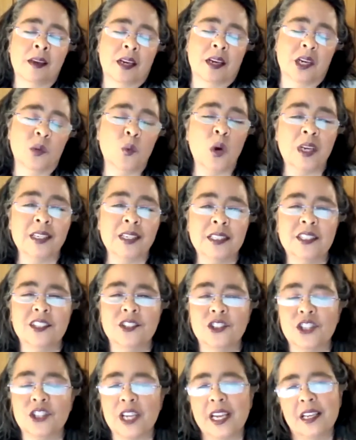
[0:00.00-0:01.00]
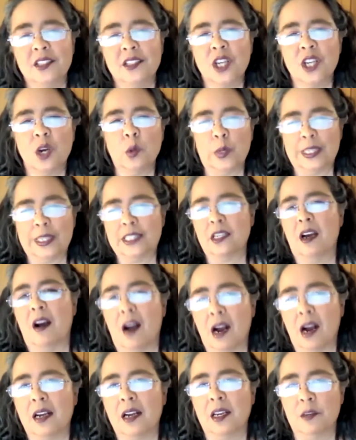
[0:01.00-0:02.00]
I wanted to change how we
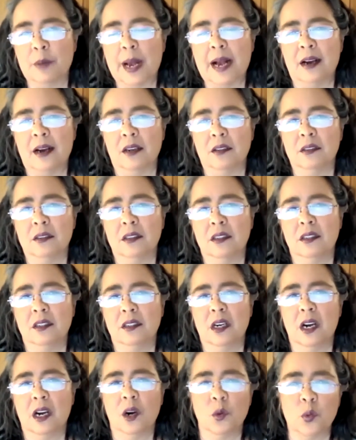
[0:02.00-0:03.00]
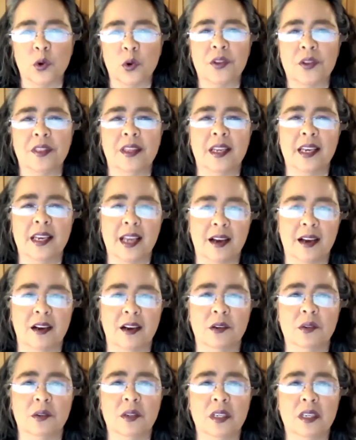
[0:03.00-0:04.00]
talk about our Worthy
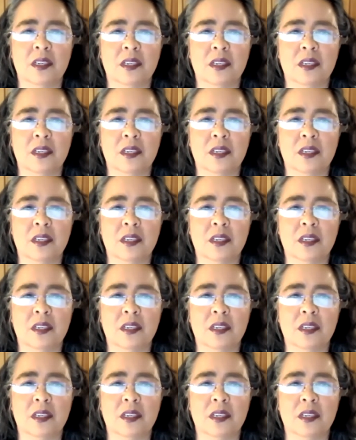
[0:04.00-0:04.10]
Now